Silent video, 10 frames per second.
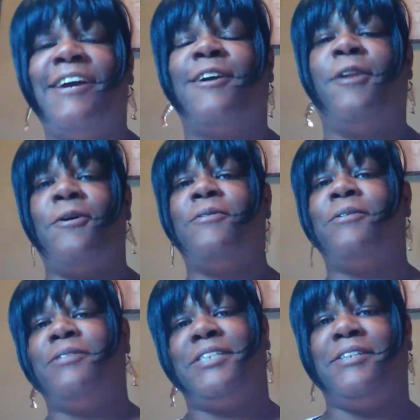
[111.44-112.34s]
Clone
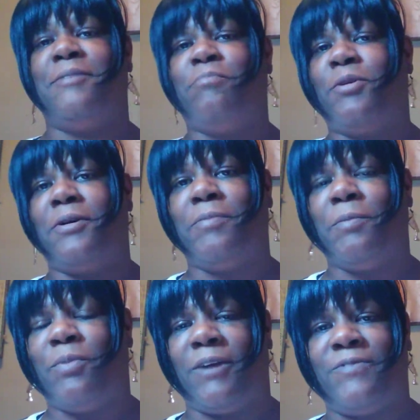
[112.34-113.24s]
Gucci then broke up
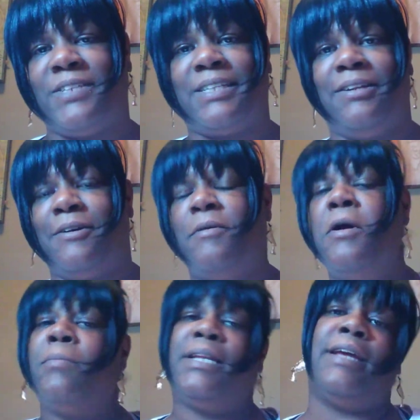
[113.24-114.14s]
the Breakfast Club.
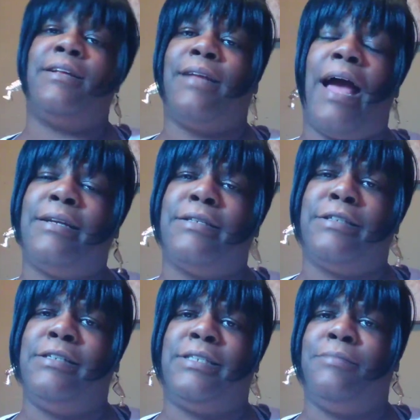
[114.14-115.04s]
But they
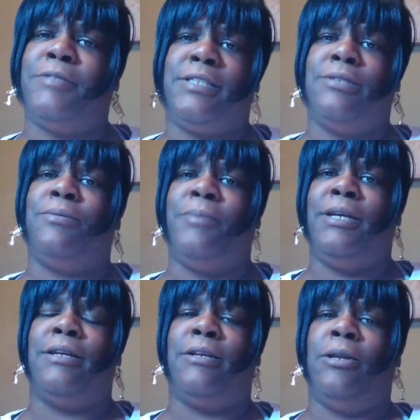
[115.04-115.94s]
honestly seem to still be
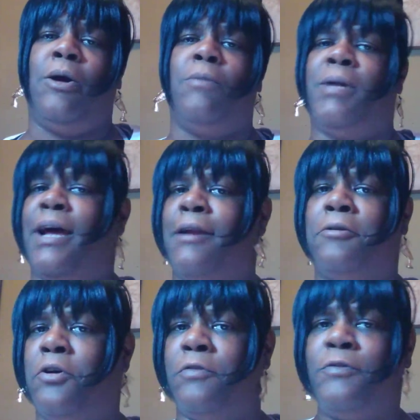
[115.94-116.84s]
getting along, but I
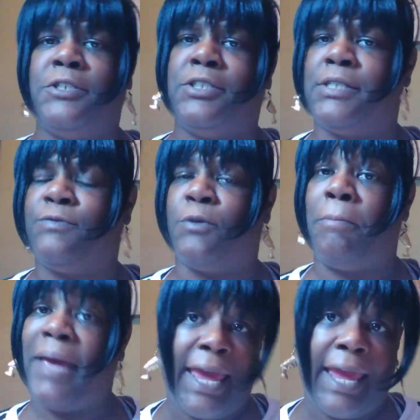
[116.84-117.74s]
don't know if it's just for
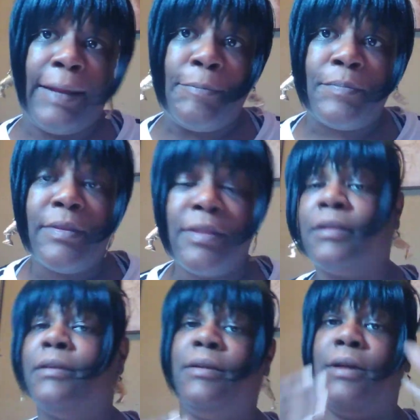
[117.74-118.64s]
pay,
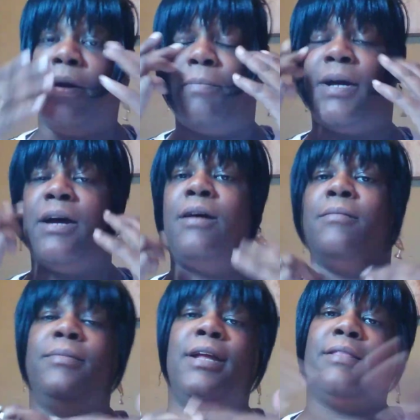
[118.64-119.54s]
you know,
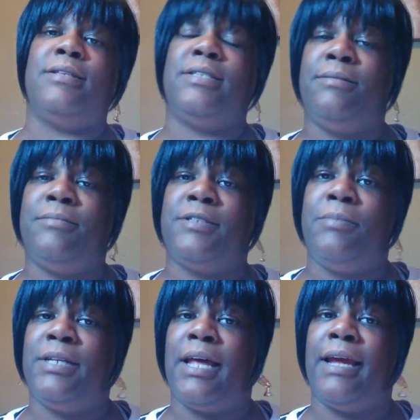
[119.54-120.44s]
but nothing seems to
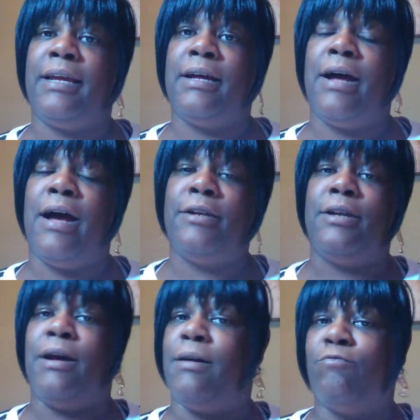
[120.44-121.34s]
be like
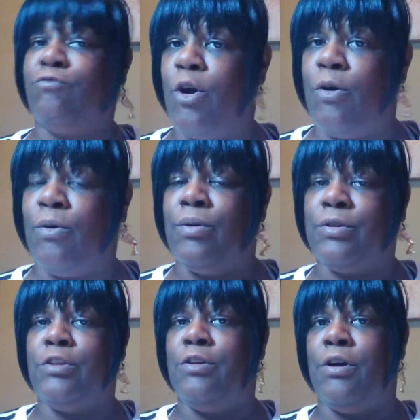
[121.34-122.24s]

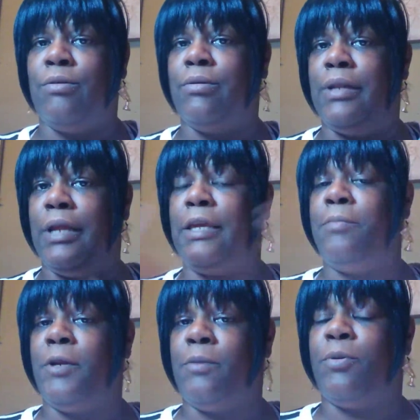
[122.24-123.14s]
wrong, you know, they
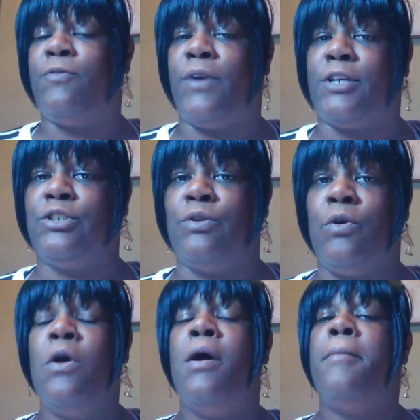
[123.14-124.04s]
keeping it professional.